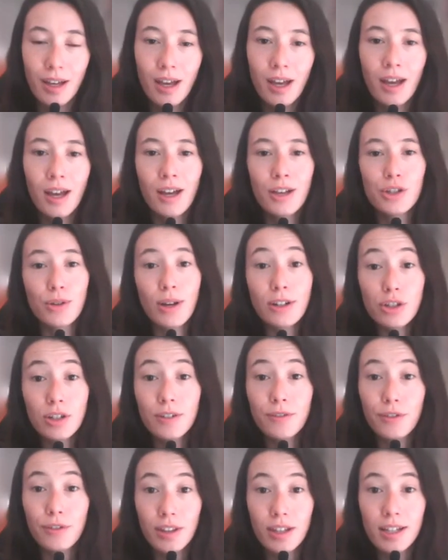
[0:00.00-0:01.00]
So actually
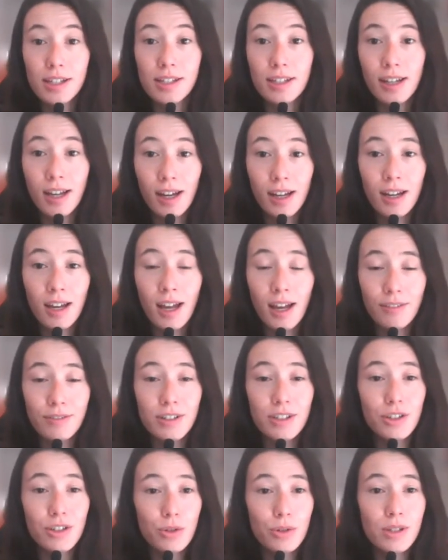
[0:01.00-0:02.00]
for this, you kind of have to
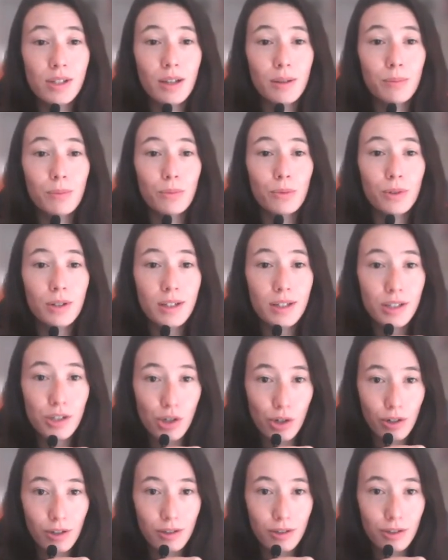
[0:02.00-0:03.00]
do some
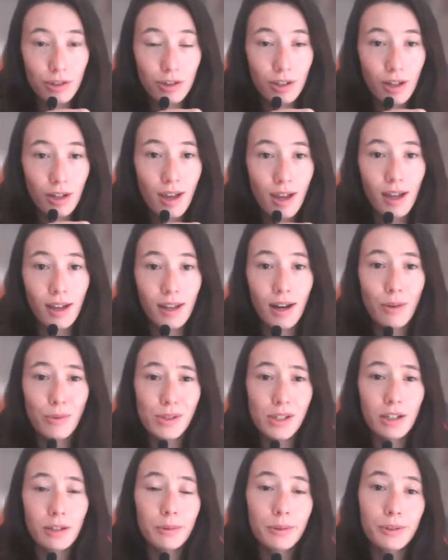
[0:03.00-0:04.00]
research. And I was
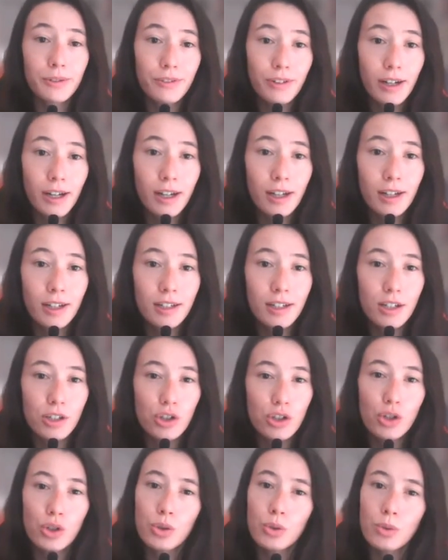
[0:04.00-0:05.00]
able to find
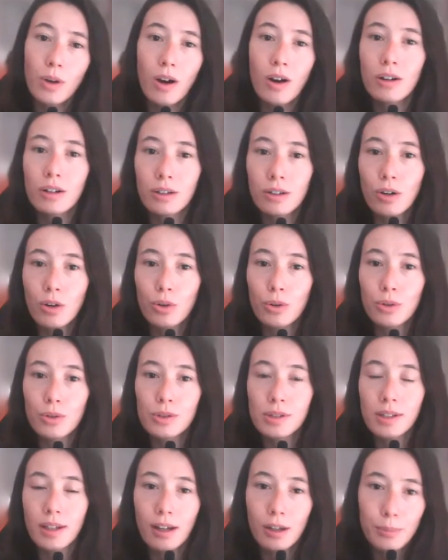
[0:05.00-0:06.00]
2 articles
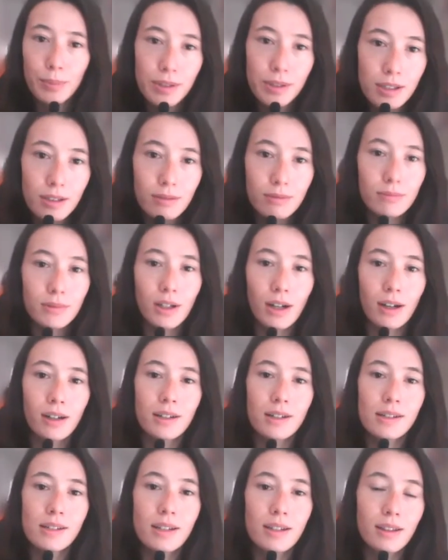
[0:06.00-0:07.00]
that help us guide
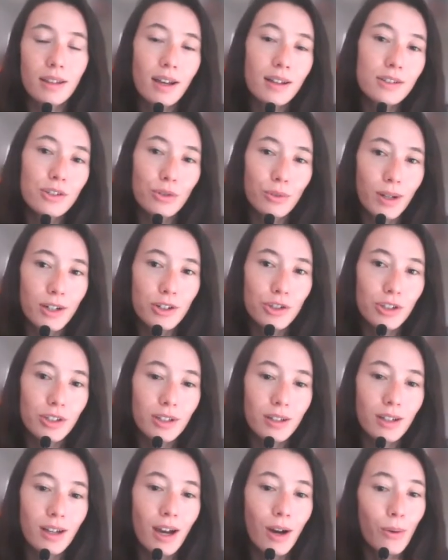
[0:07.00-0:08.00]
us in that
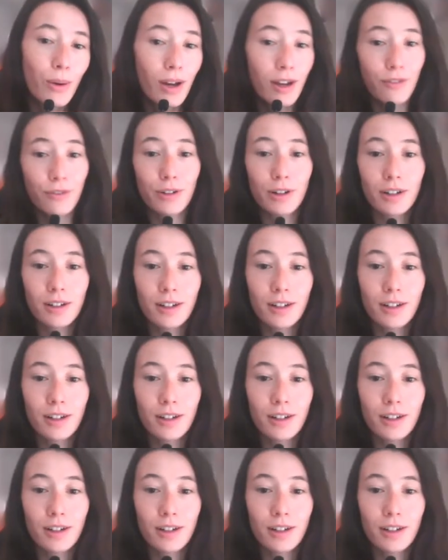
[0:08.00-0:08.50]
direction. However,